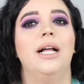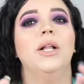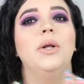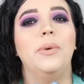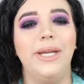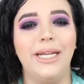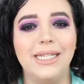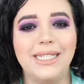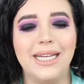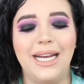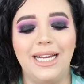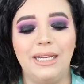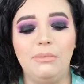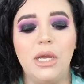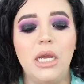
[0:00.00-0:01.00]
Halloween
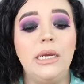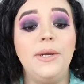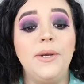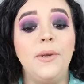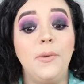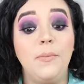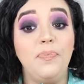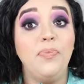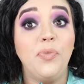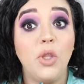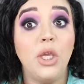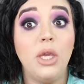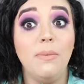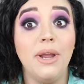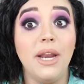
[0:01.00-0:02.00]
time,
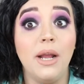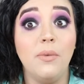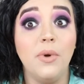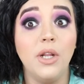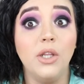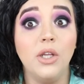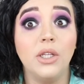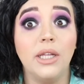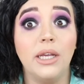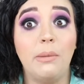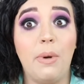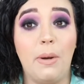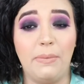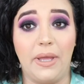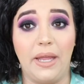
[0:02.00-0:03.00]
you might not want to look
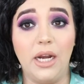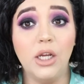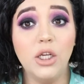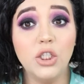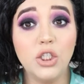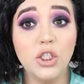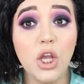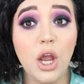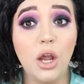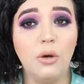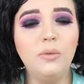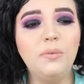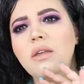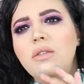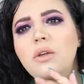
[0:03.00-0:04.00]
like a pumpkin.
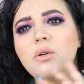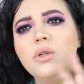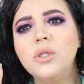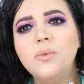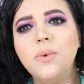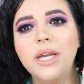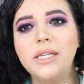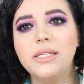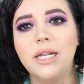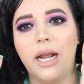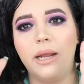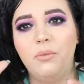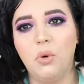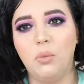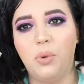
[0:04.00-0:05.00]
So those are ways that
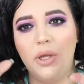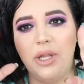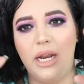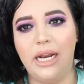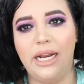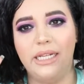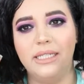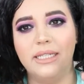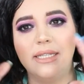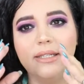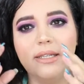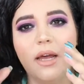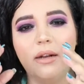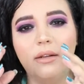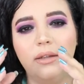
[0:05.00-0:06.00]
I will put it in
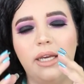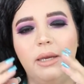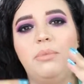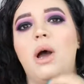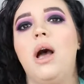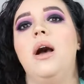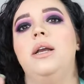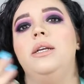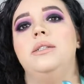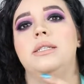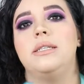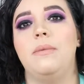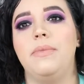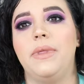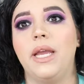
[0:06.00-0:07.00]
subtly behind
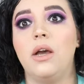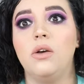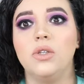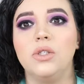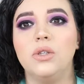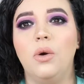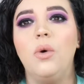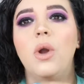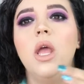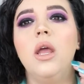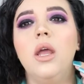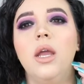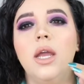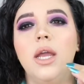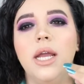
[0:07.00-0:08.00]
something else. So
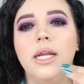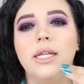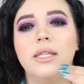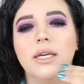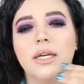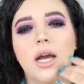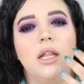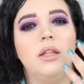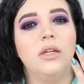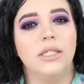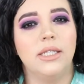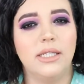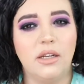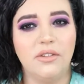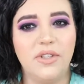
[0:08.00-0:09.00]
it, the color
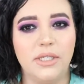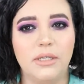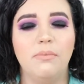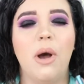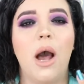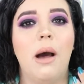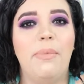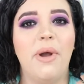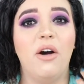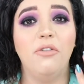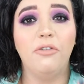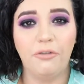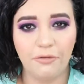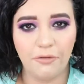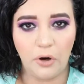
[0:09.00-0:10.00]
itself doesn't pop out
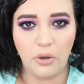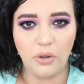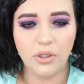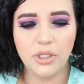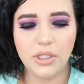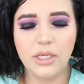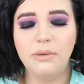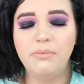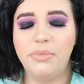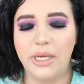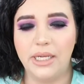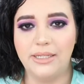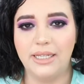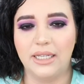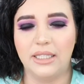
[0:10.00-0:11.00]
first,
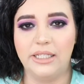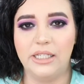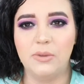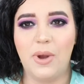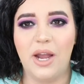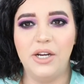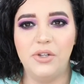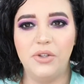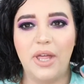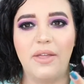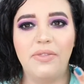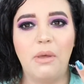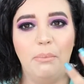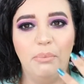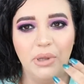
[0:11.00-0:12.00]
basically is why I do
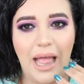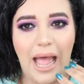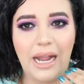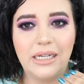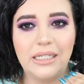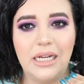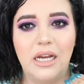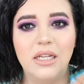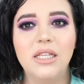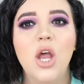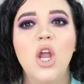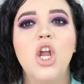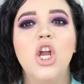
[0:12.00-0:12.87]
that. The black does.